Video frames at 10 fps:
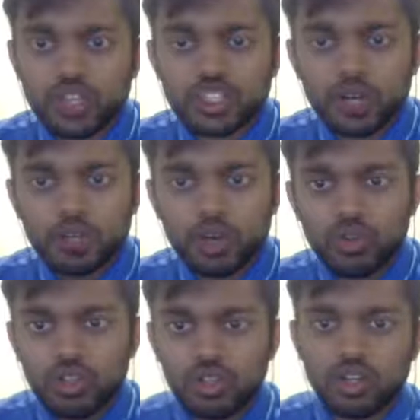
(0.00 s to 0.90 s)
Ham down.
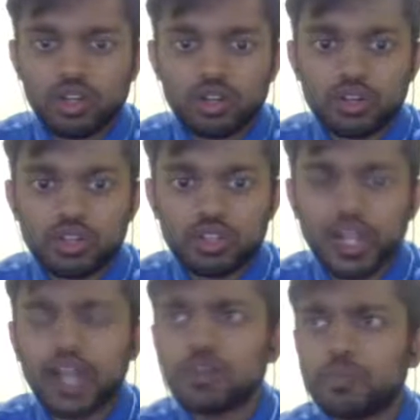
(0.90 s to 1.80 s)
They
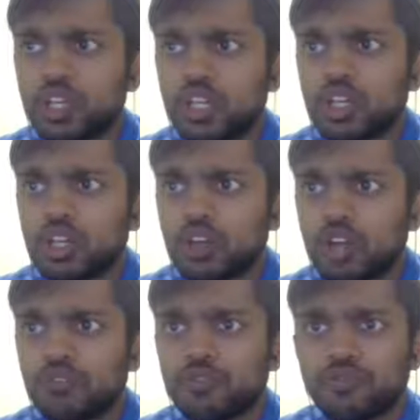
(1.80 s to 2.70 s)
had a pretty rough
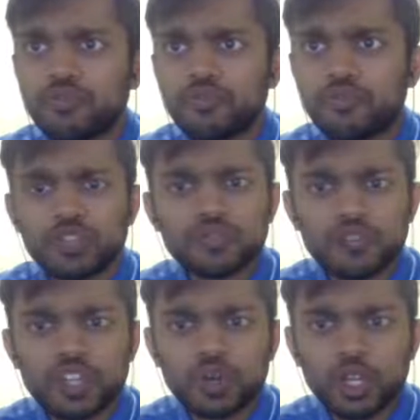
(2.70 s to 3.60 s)
first
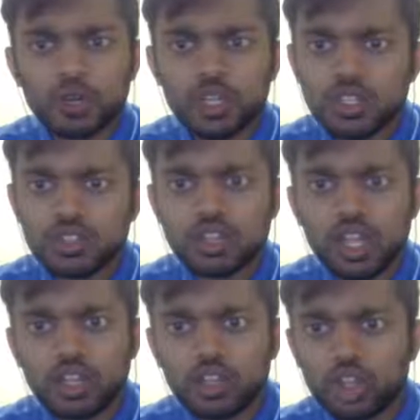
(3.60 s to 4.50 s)
15-20 minutes.
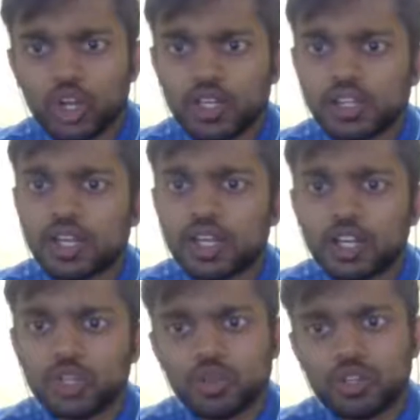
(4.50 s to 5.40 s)
Then United settled
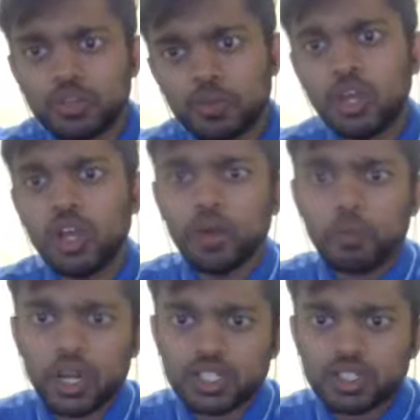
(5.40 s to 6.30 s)
into a rhythm,
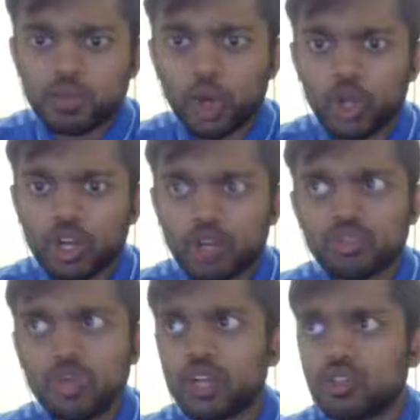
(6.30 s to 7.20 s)
passing the ball around,
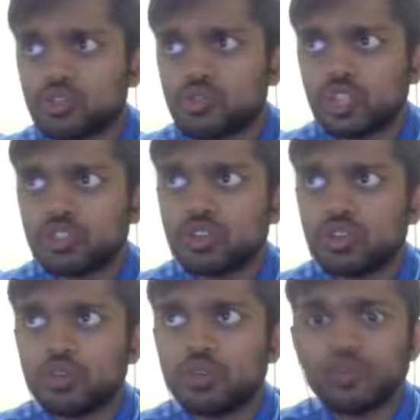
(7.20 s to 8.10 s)
trying to stretch
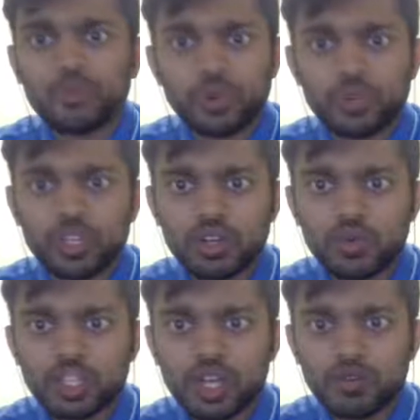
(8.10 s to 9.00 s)
the
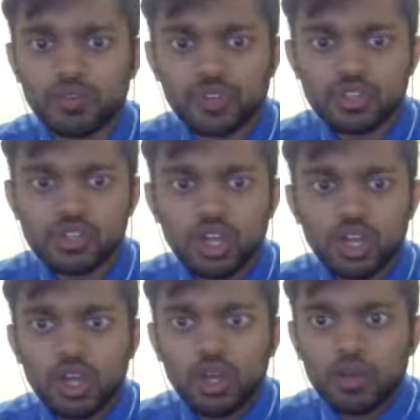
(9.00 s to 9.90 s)
West Ham defense,
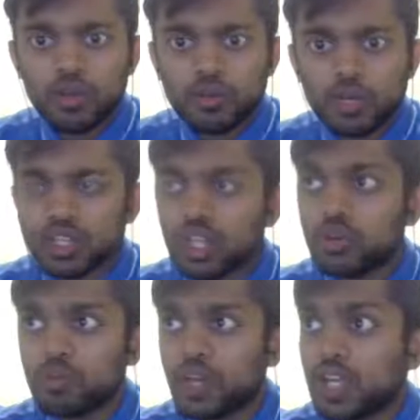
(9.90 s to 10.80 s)
but they
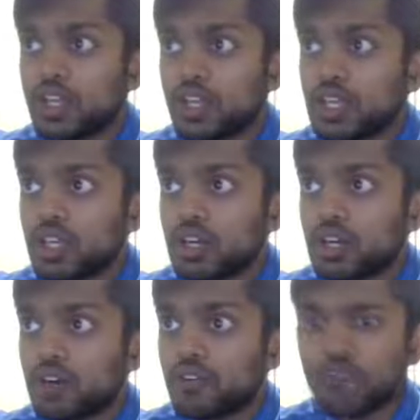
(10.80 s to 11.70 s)
could barely
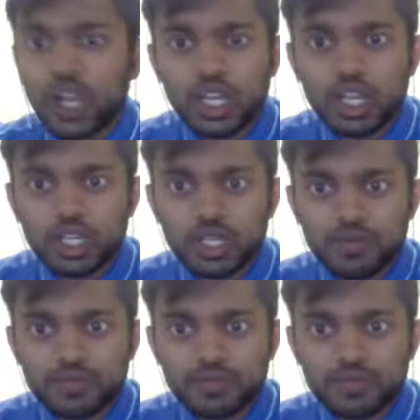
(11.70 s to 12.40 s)
find any